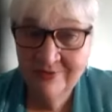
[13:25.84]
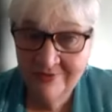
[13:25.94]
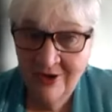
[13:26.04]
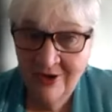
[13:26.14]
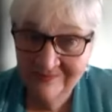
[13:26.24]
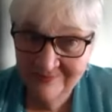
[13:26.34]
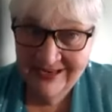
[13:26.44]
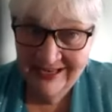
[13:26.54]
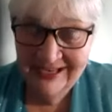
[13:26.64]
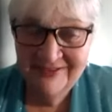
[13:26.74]
all of my
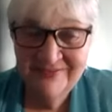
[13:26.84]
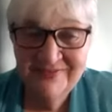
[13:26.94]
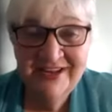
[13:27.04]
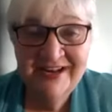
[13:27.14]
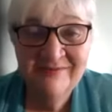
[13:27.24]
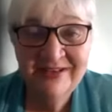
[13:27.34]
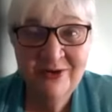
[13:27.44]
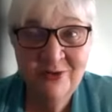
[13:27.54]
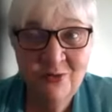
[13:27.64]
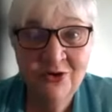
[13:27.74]
life, and I've been
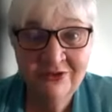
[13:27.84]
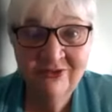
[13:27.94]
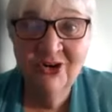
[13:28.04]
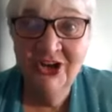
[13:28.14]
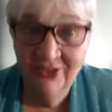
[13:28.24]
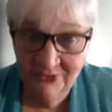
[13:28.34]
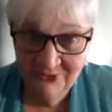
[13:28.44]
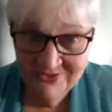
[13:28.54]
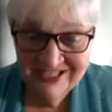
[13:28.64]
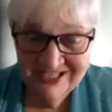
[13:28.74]
at work for
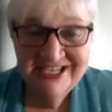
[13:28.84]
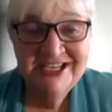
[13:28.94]
others